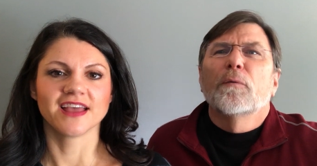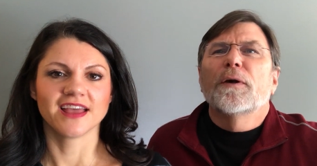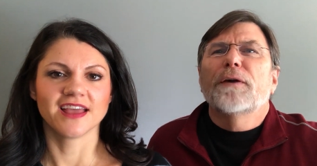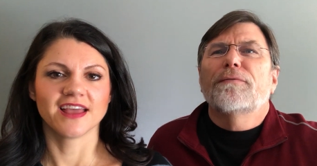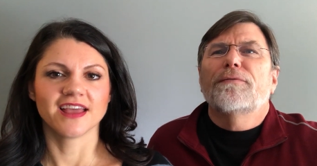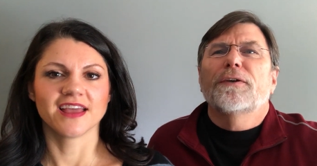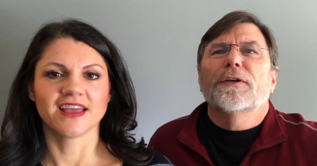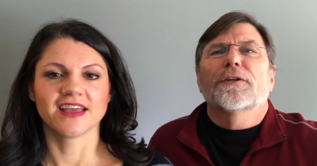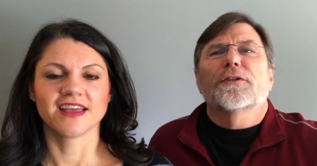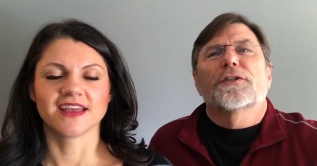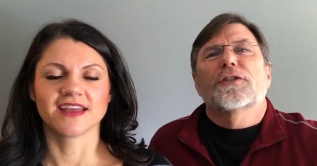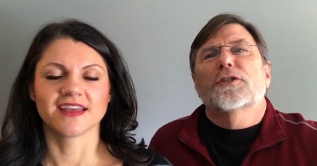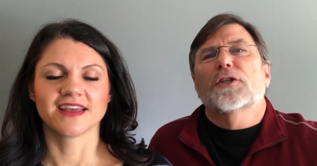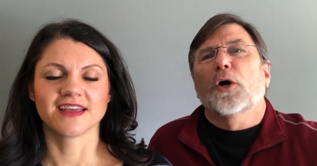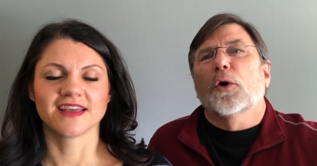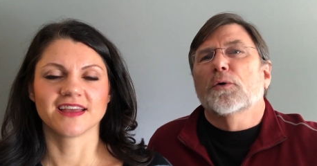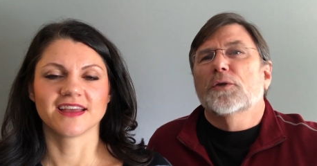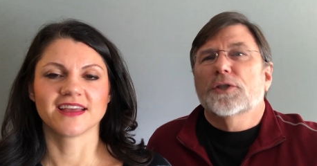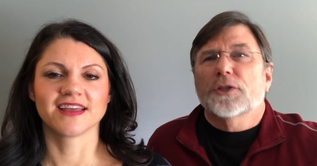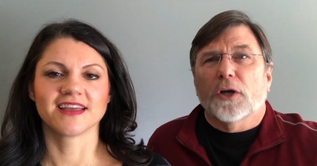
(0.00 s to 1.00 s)
Speaker 1: We feel
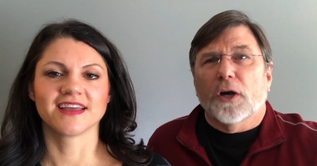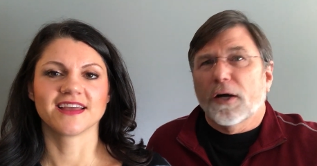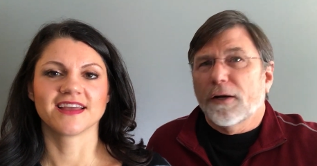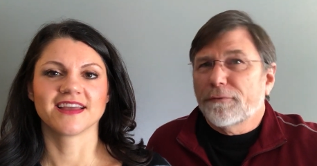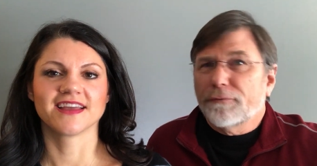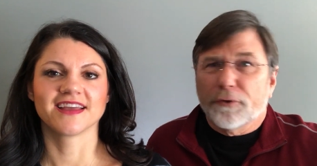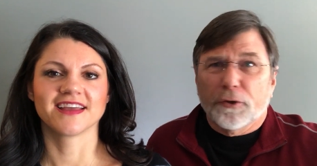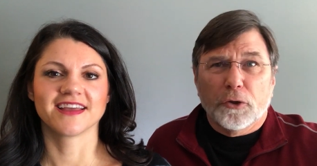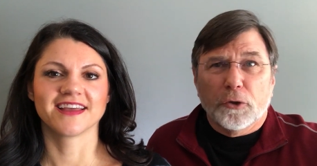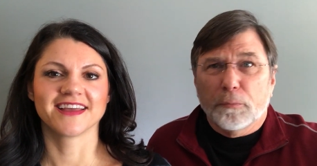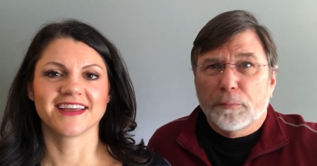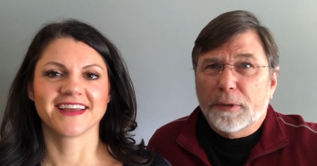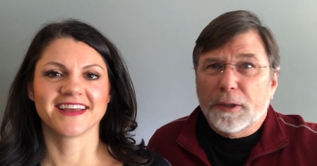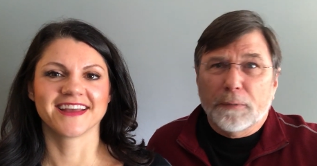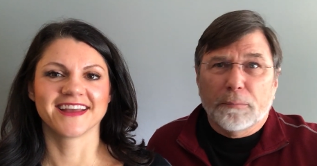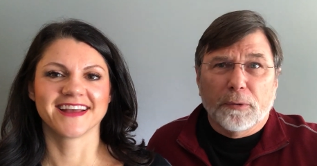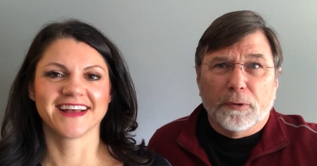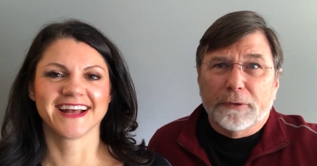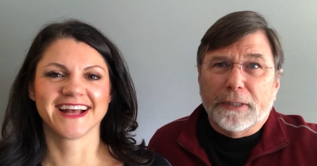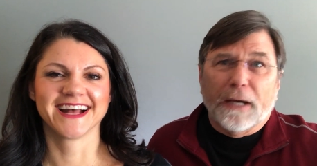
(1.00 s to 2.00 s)
so sorry for you
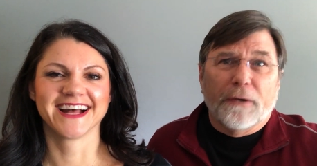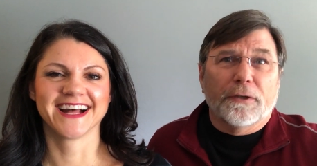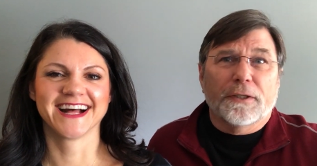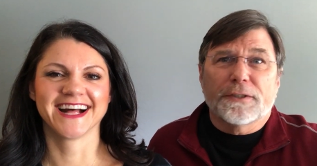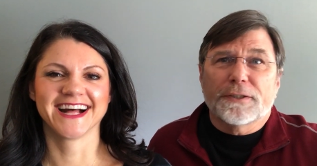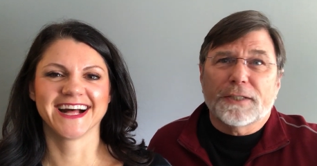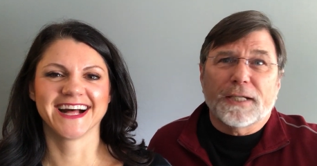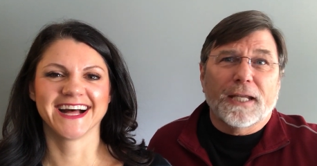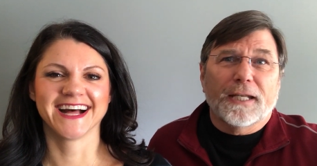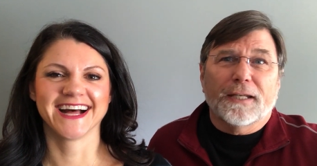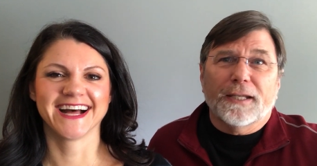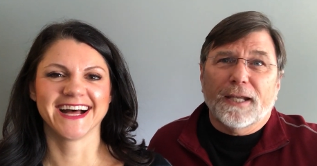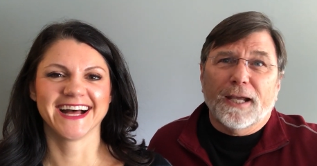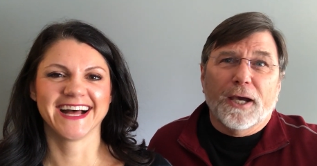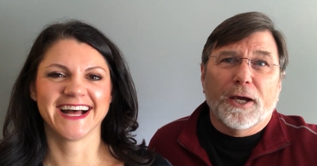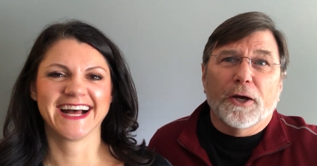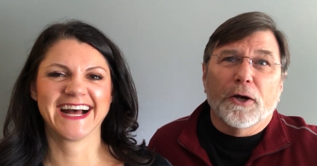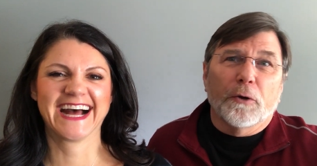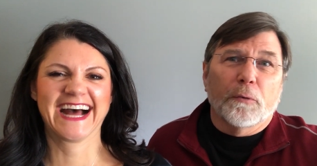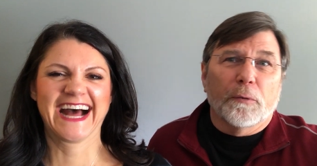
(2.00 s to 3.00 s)
people down in San
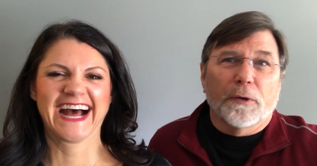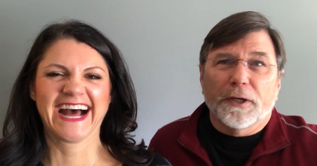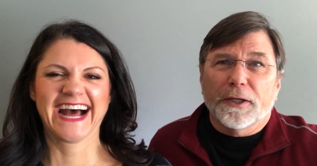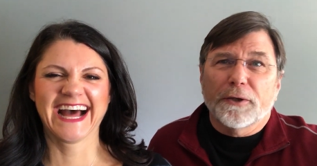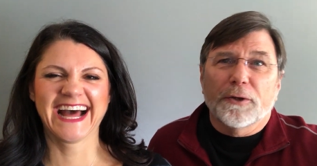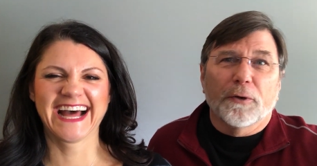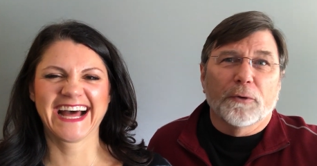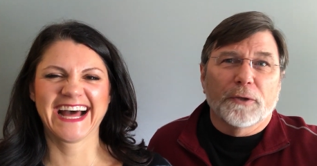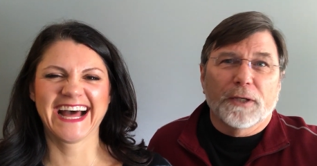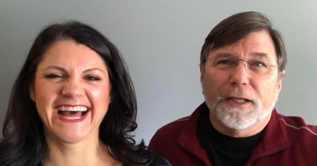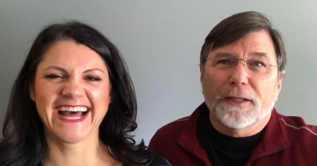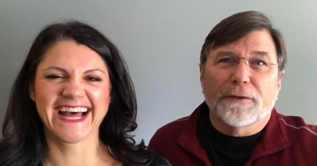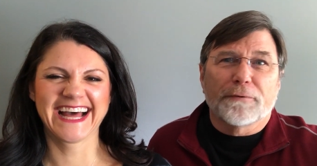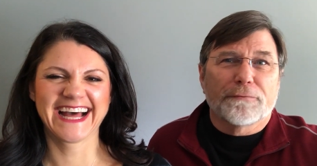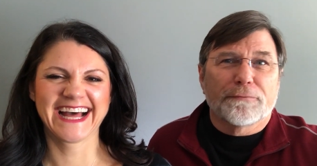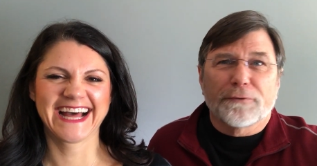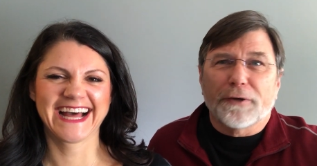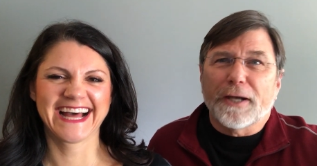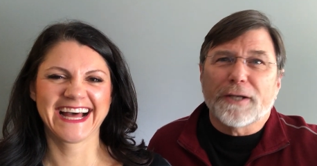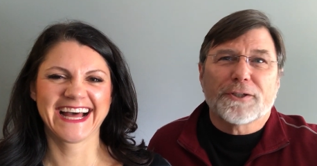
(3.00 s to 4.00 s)
Diego where you don't
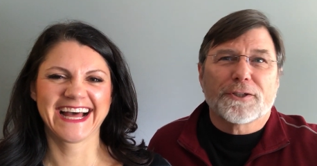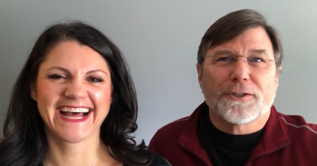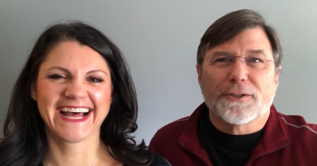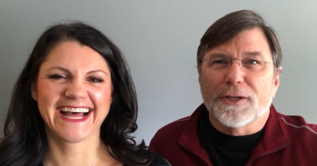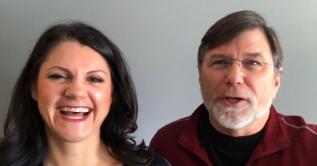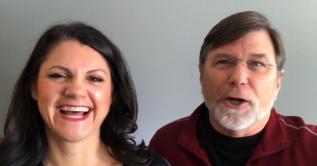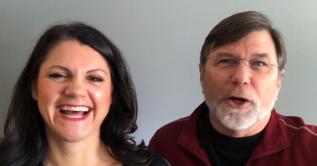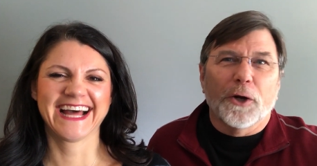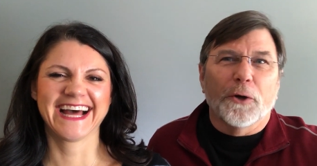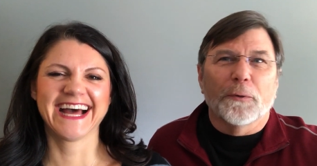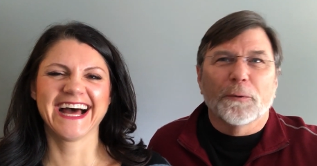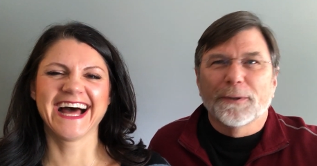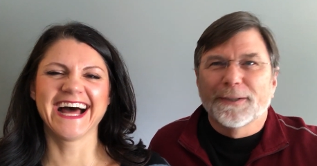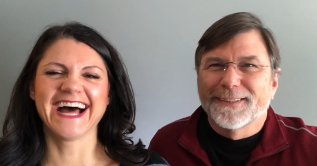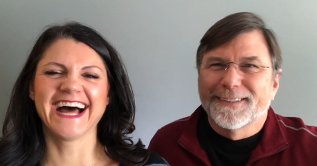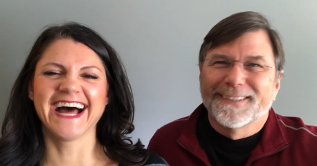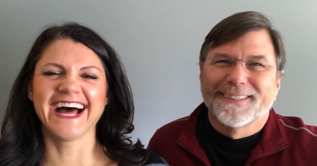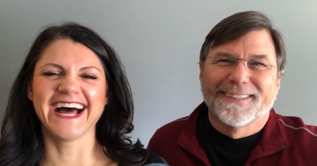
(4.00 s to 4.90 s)
get the fresh snow.